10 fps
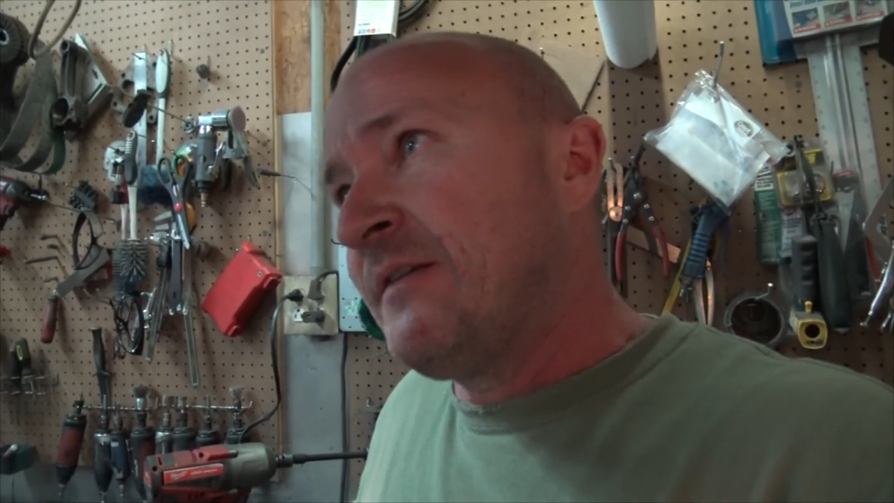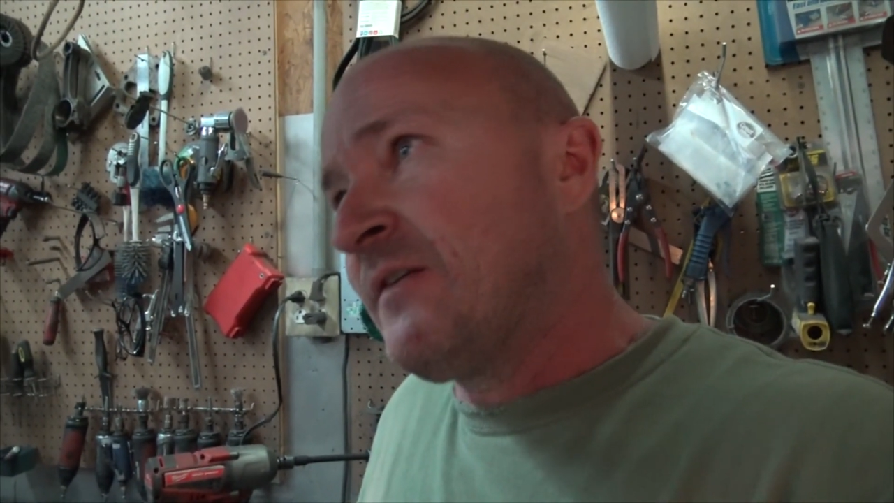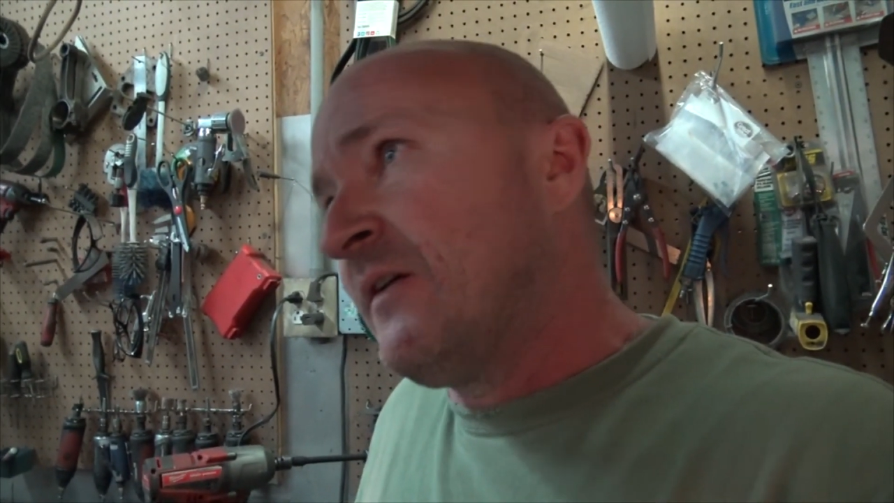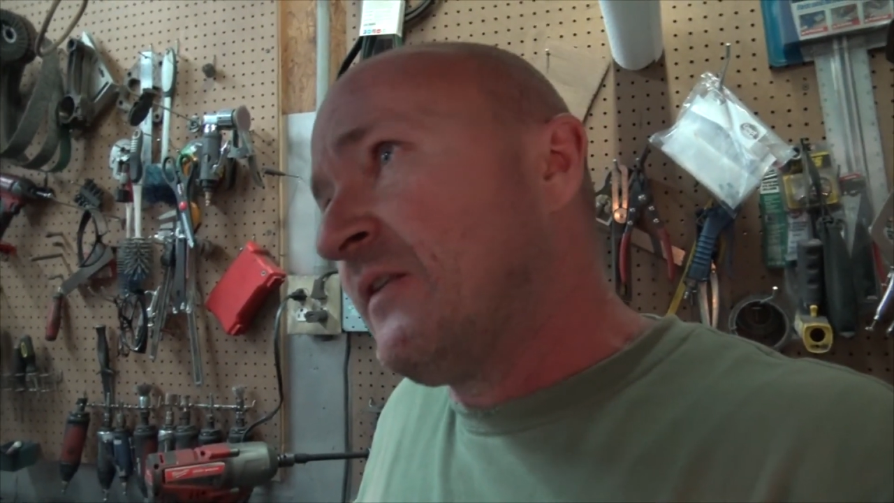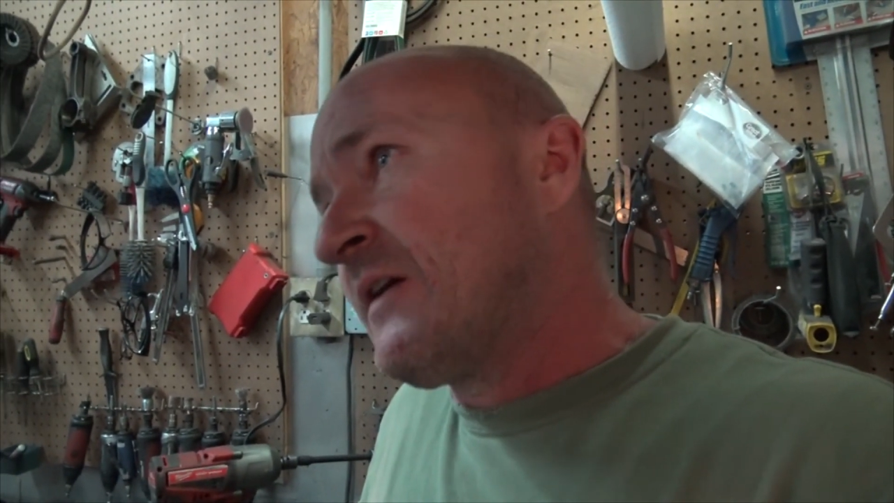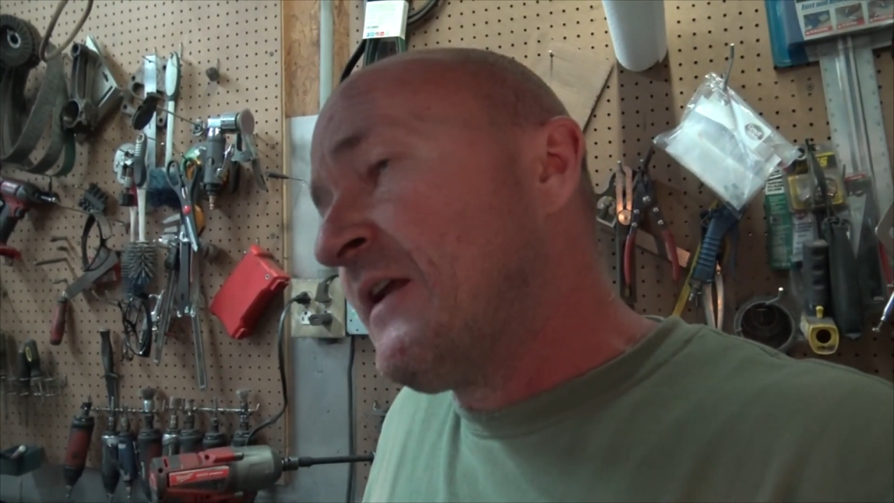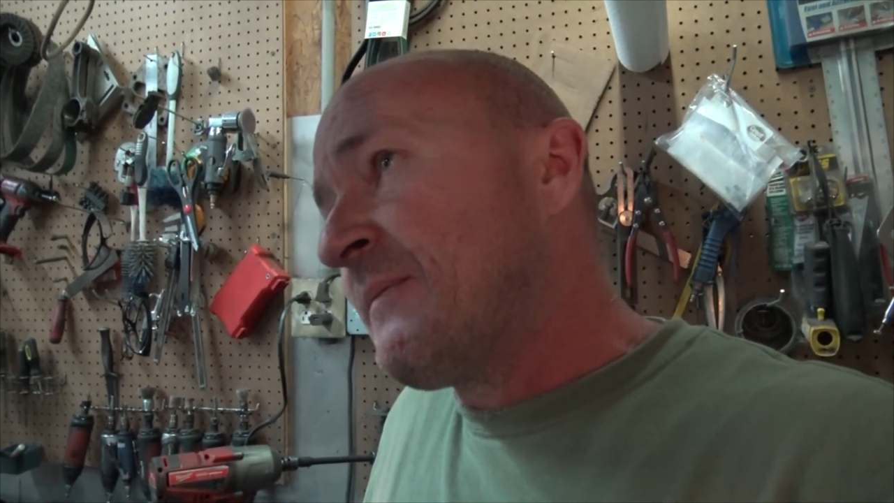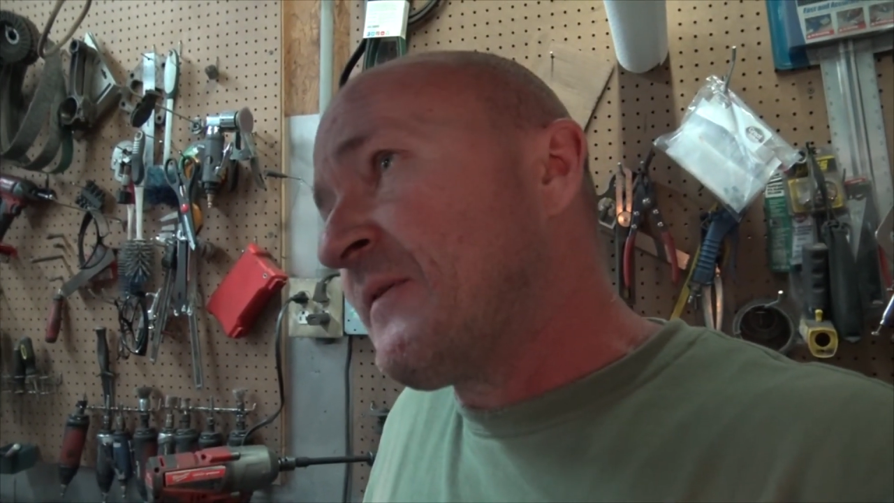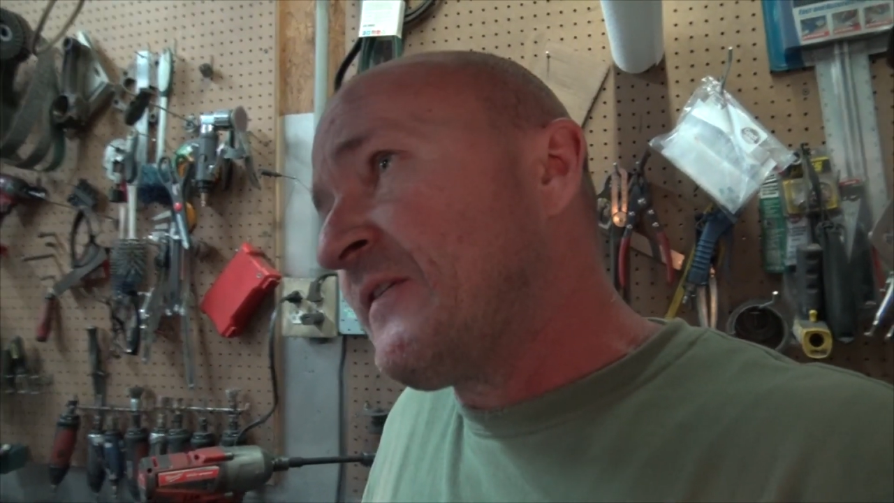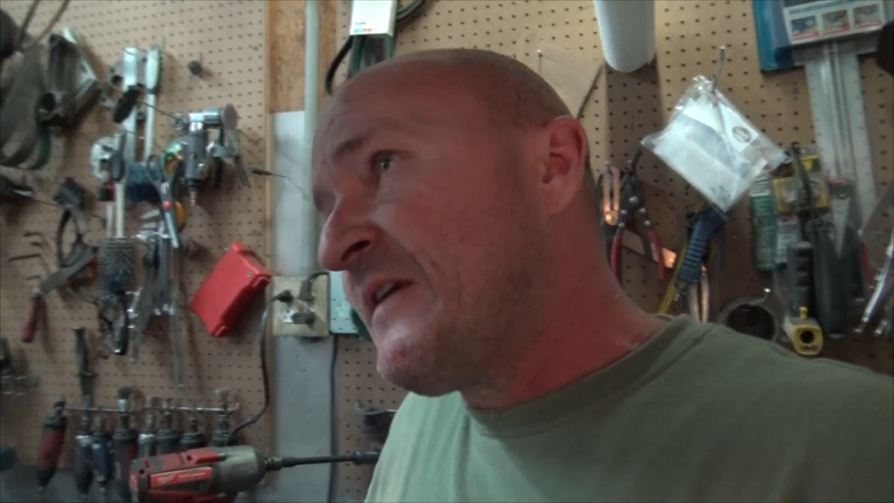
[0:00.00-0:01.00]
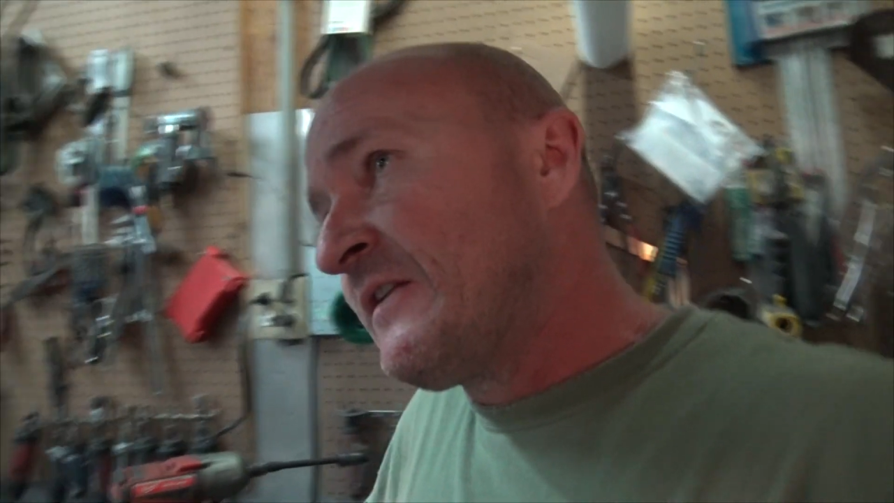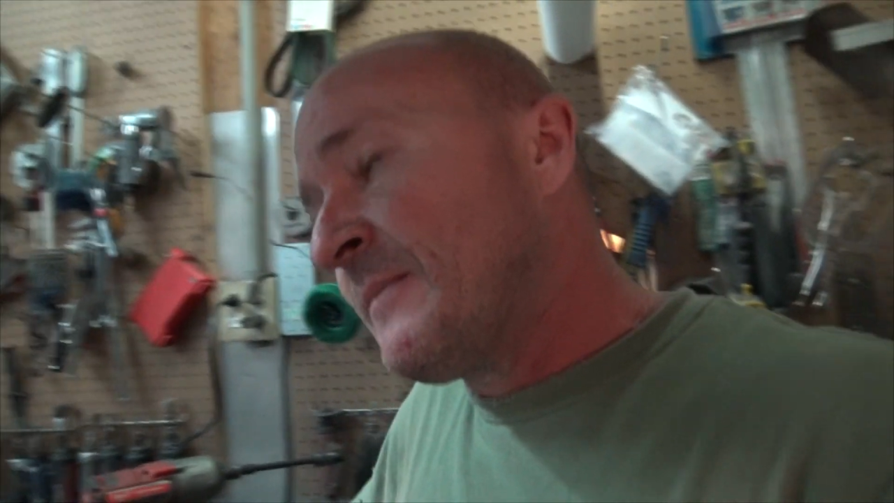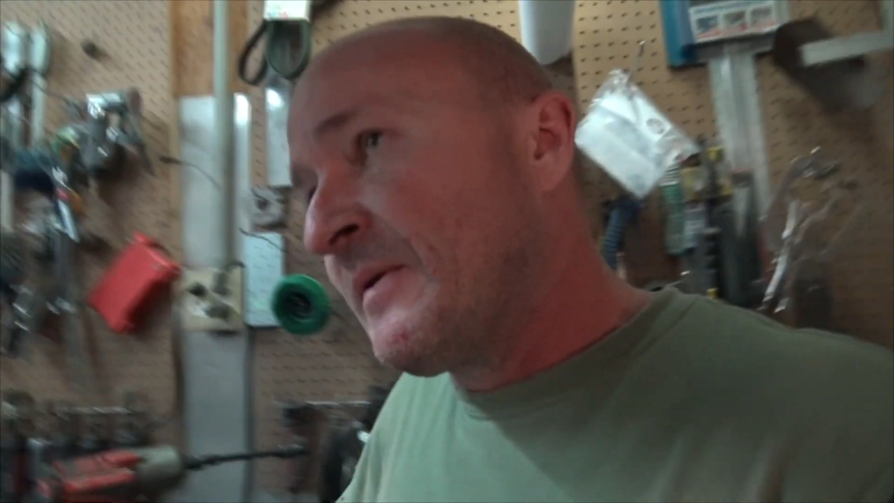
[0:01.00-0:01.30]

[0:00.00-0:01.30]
started looking at the C-clip